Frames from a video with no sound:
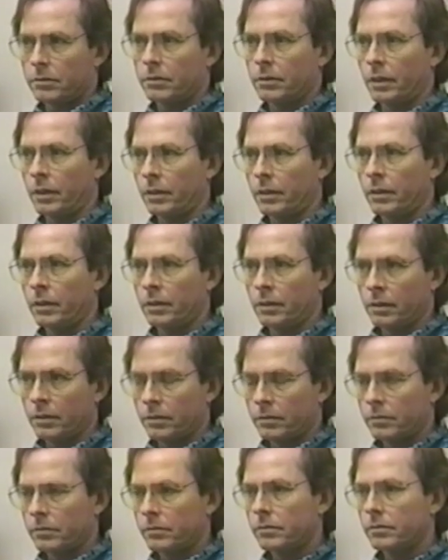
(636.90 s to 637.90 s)
in, in
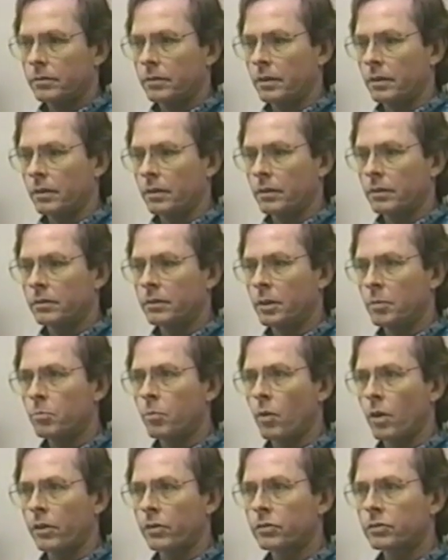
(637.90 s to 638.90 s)
a, in a deep
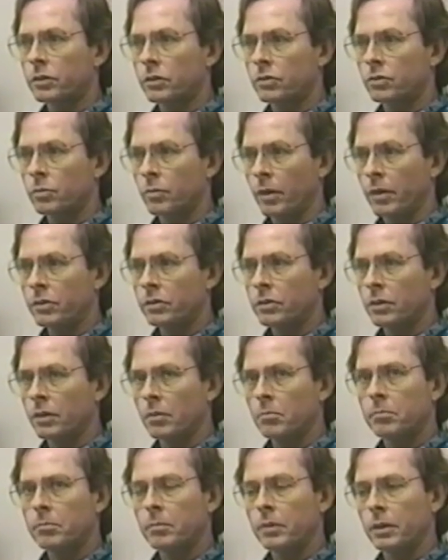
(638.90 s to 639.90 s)
water situation
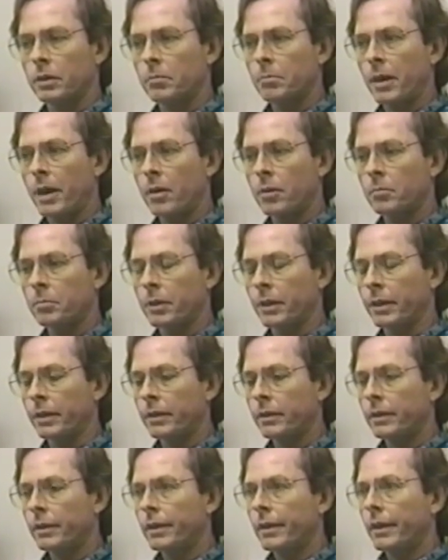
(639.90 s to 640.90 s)
up at a power plant.
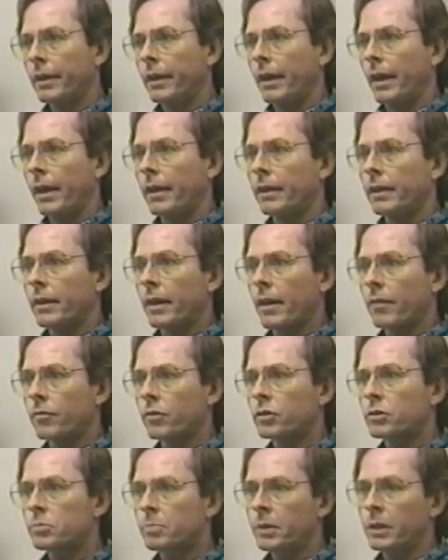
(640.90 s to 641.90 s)
And at
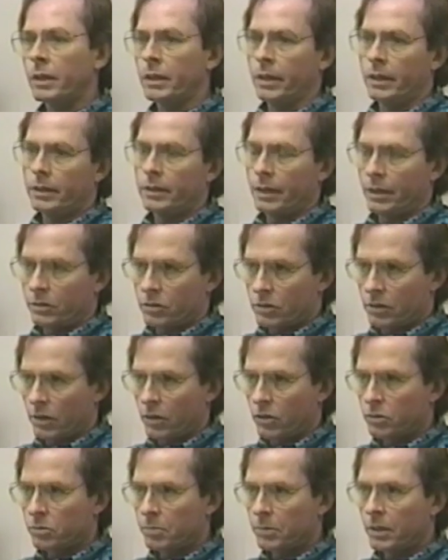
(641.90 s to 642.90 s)
every speed, at, at
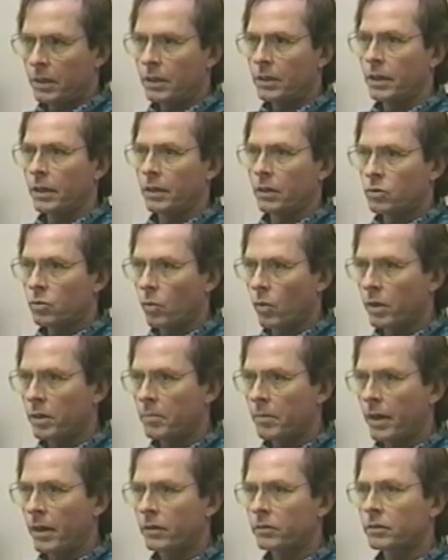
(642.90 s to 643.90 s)
slow speed and at 20
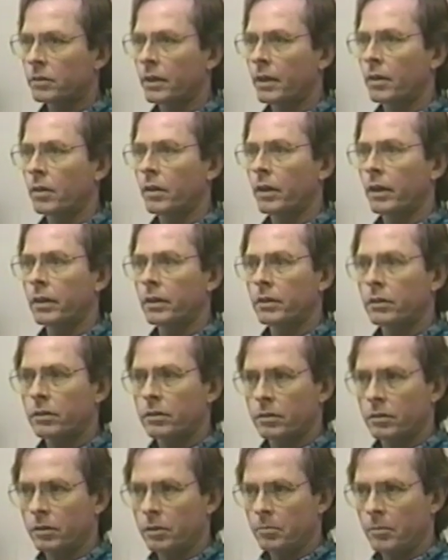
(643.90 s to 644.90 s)
miles an hour and at
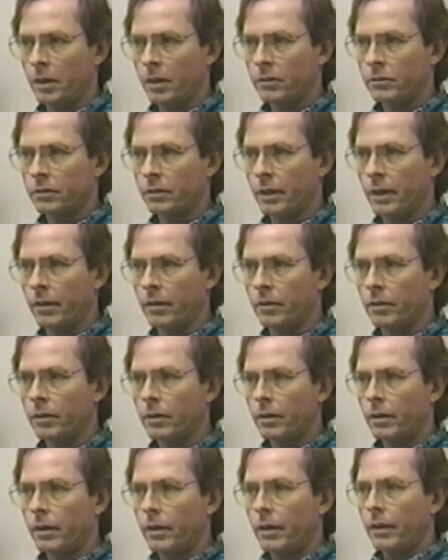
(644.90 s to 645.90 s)
30 miles an hour,
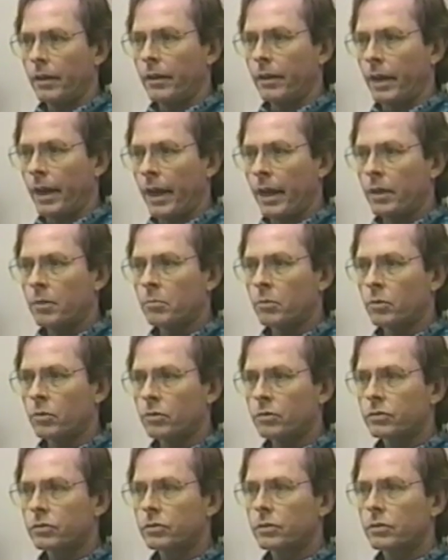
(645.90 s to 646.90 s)
the
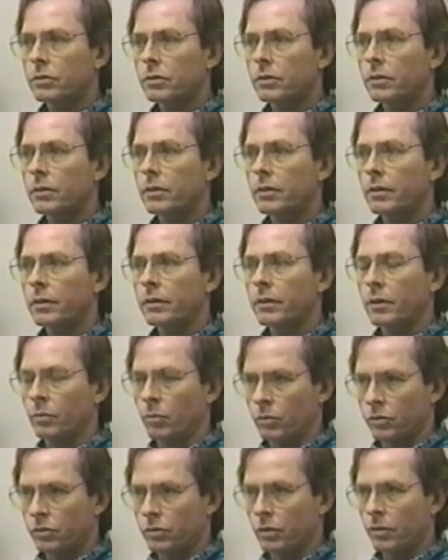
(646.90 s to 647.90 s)
animals that
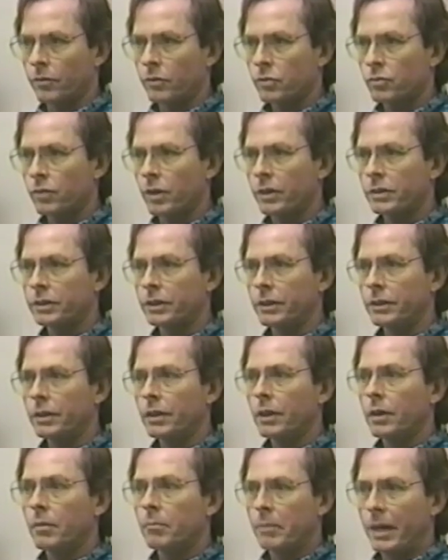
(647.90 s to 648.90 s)
were surface resting
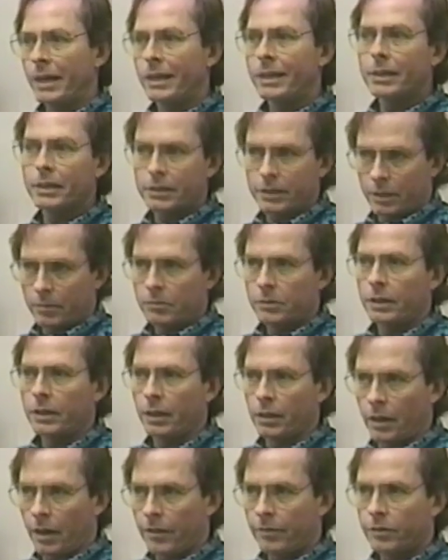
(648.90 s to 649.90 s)
made an attempt to
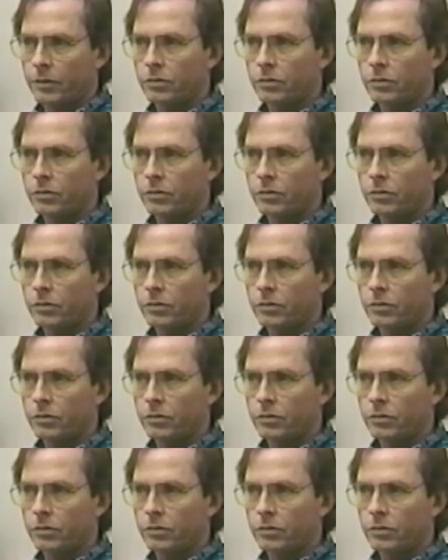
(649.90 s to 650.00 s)
get off the